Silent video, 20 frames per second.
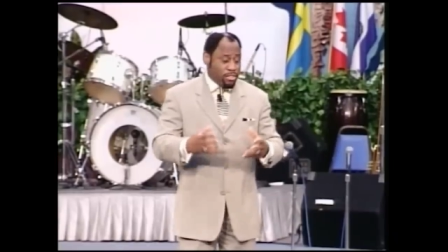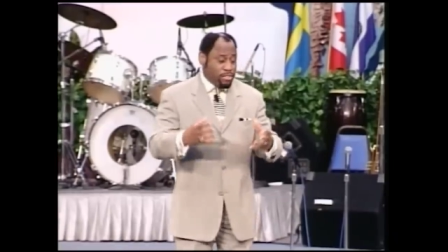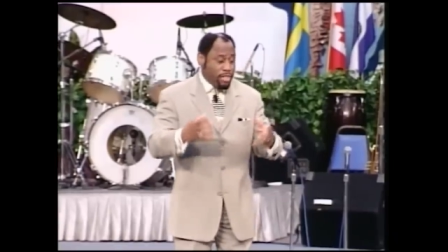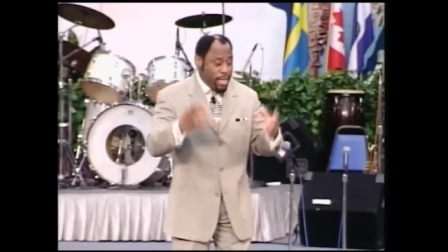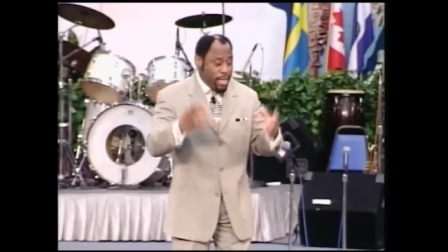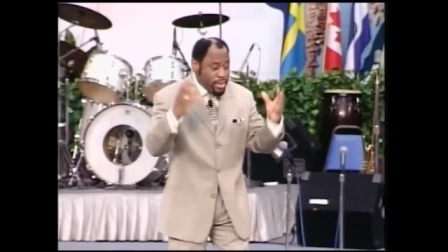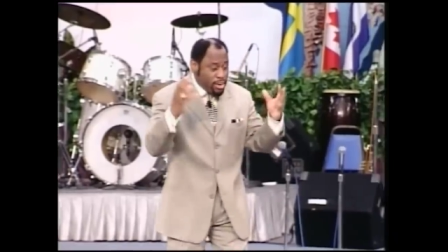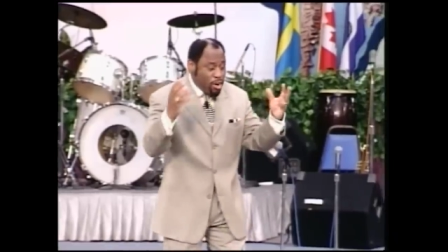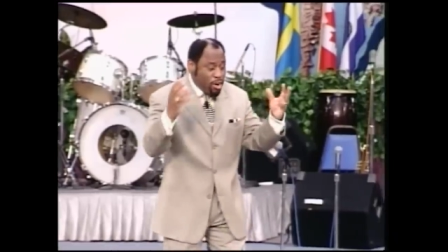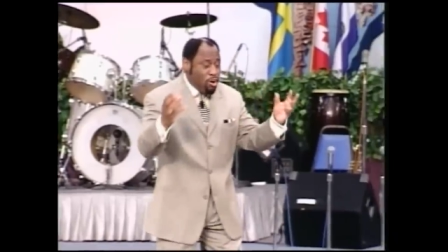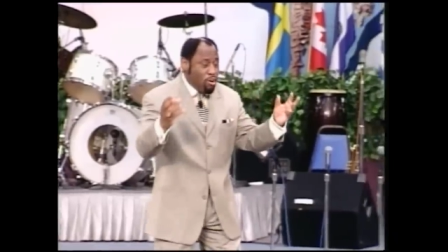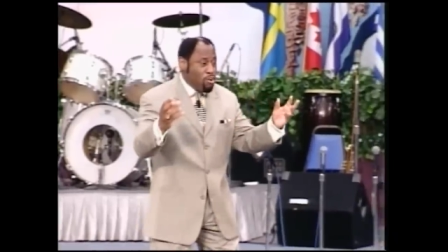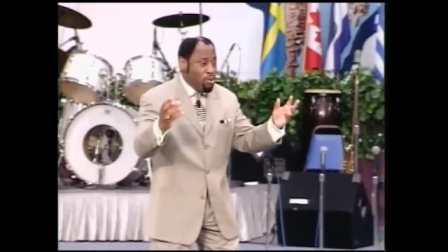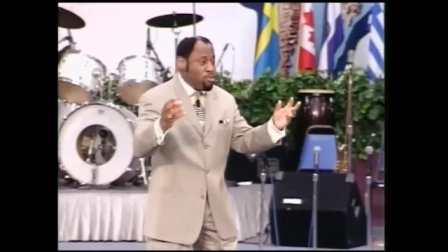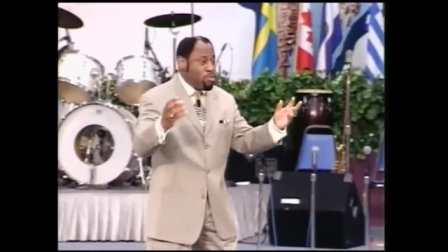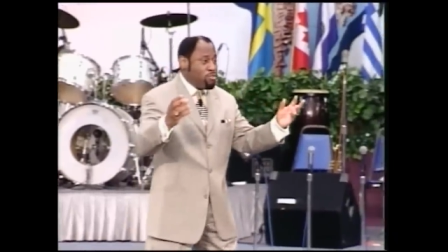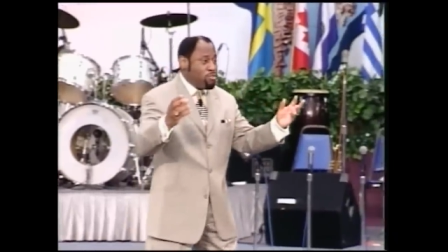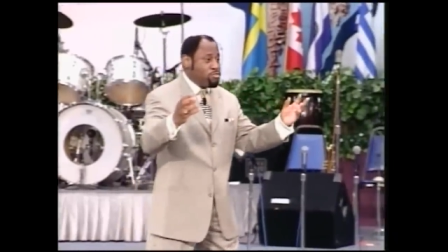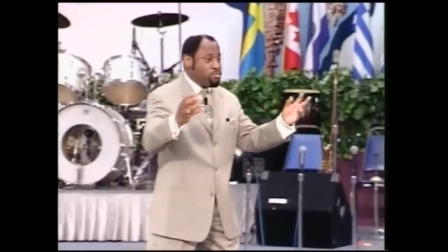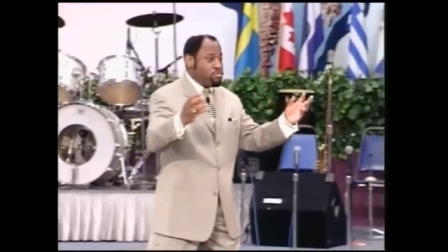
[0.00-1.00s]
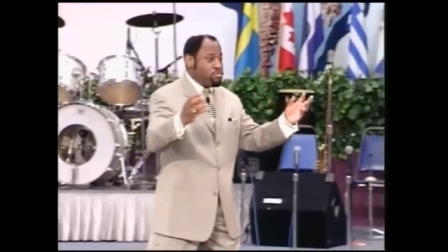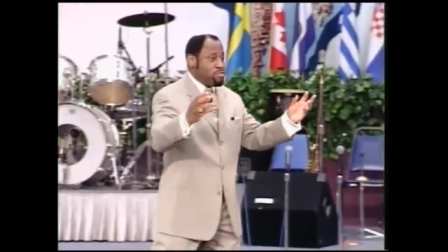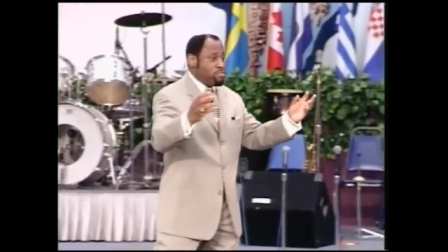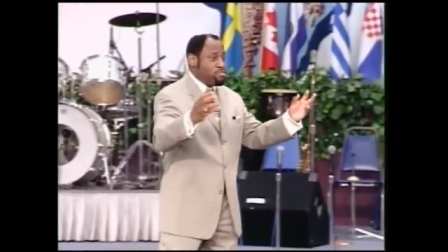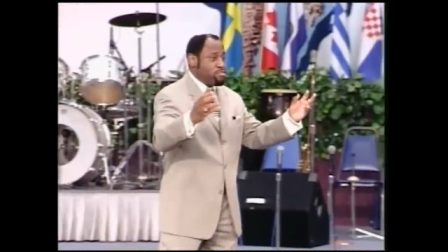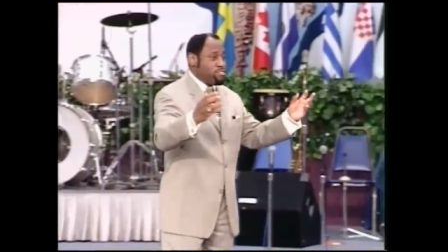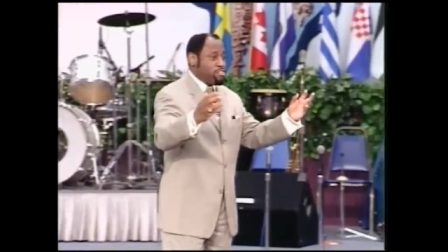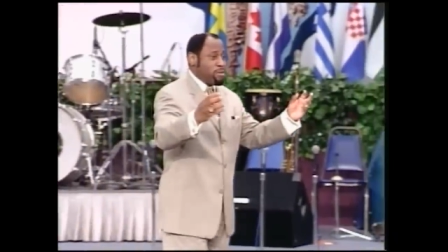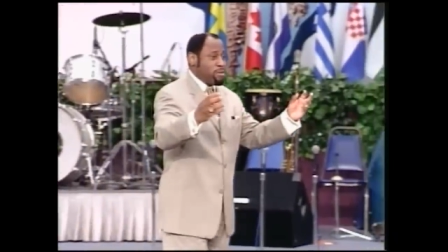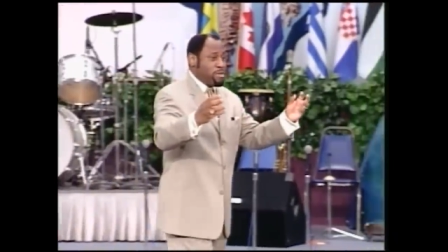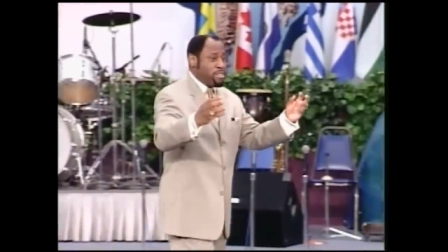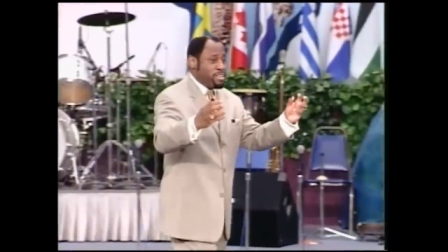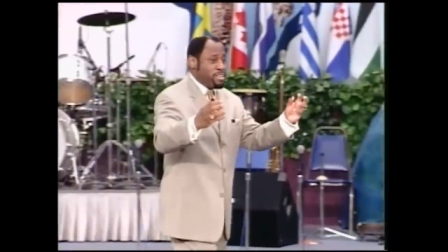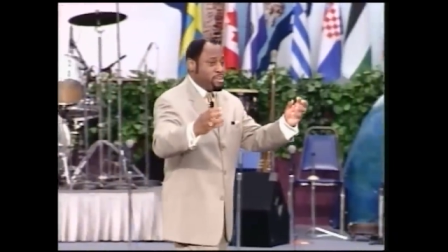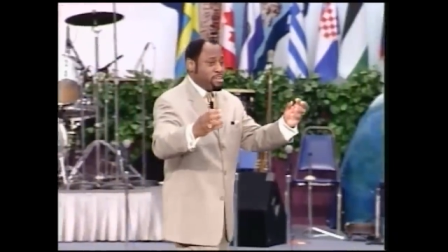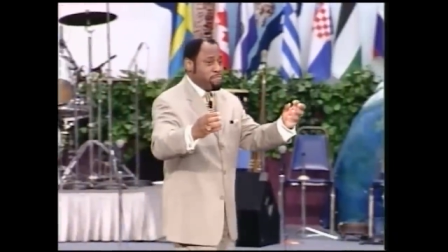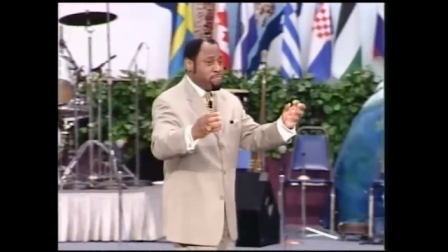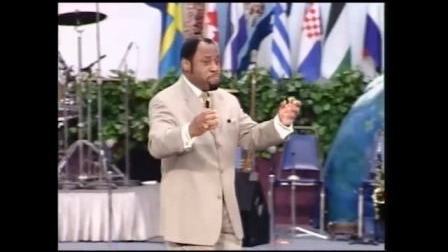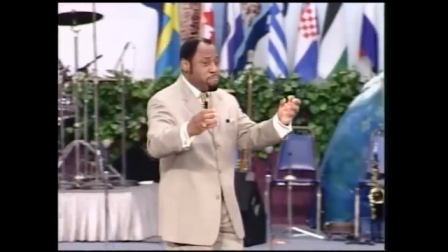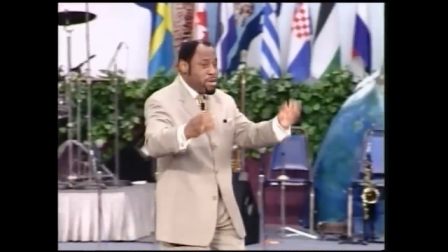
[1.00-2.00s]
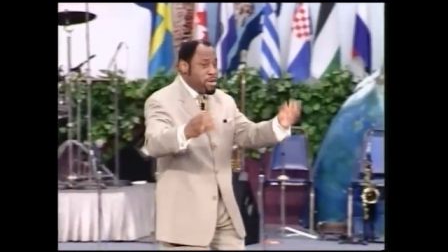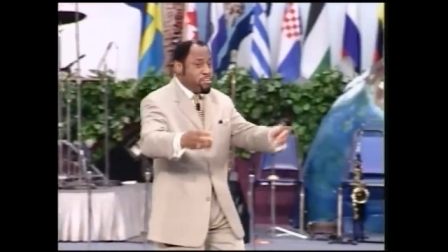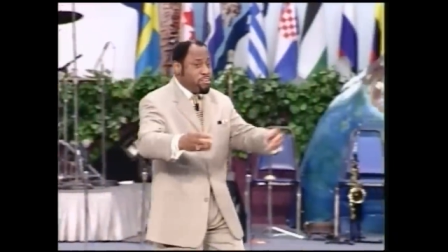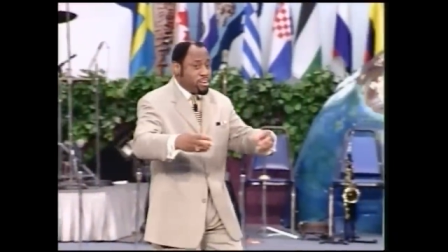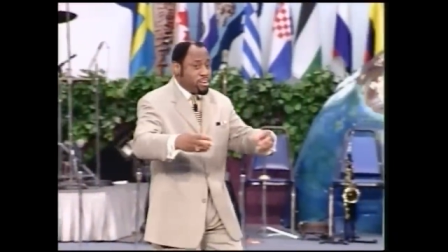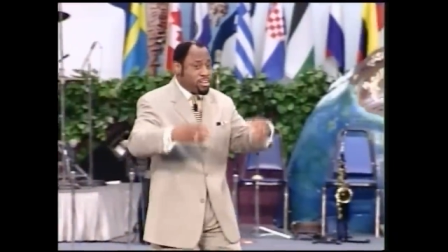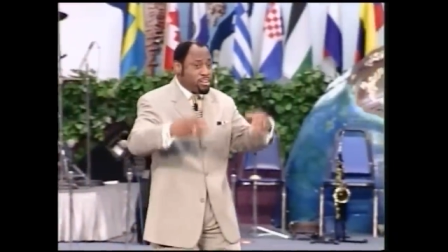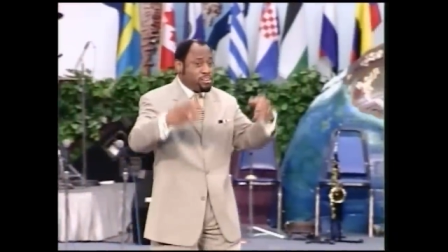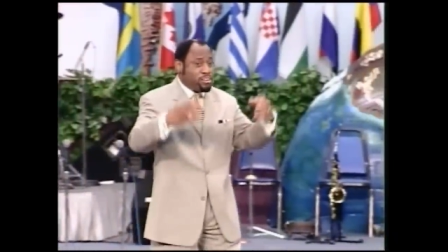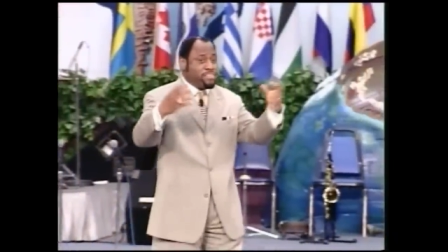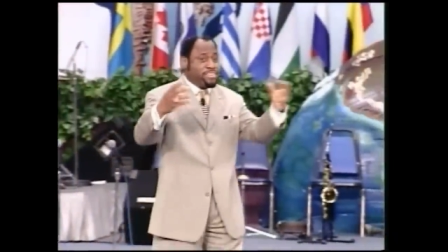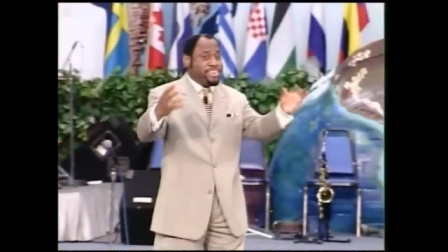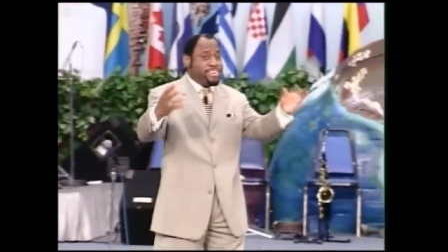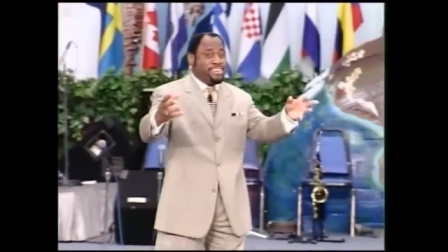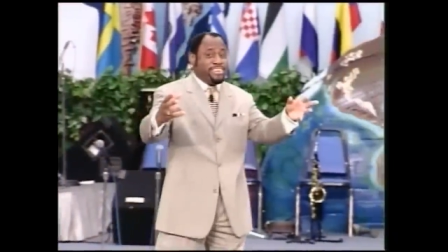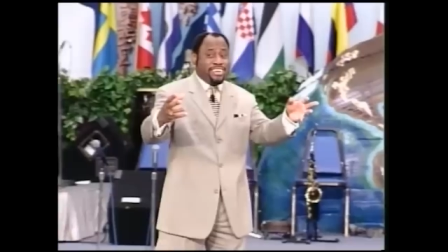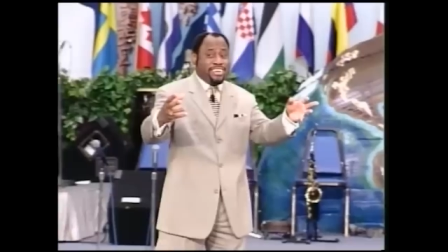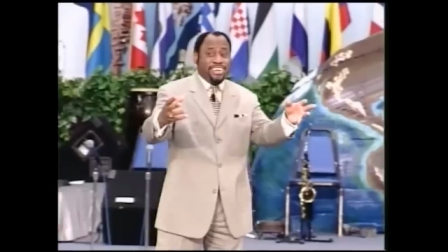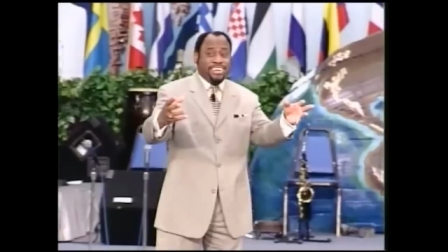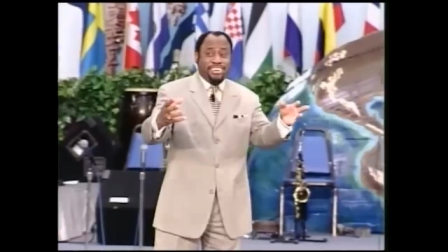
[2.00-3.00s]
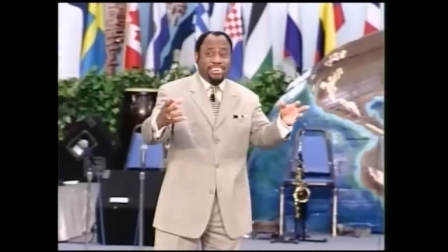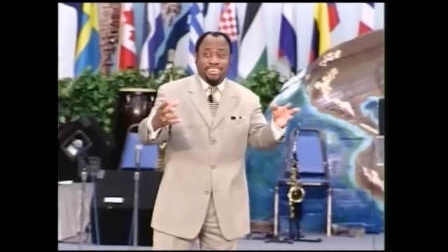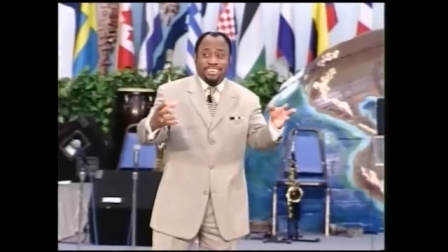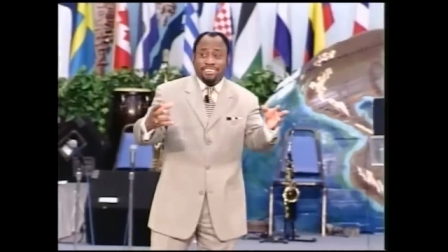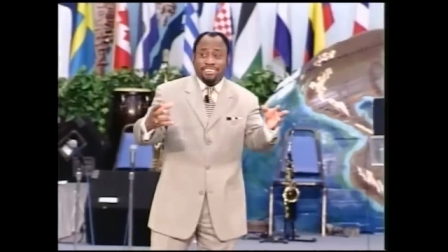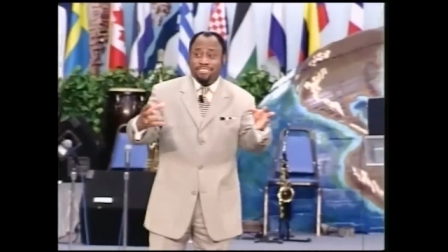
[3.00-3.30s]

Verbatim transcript: They know some of the miracles he did.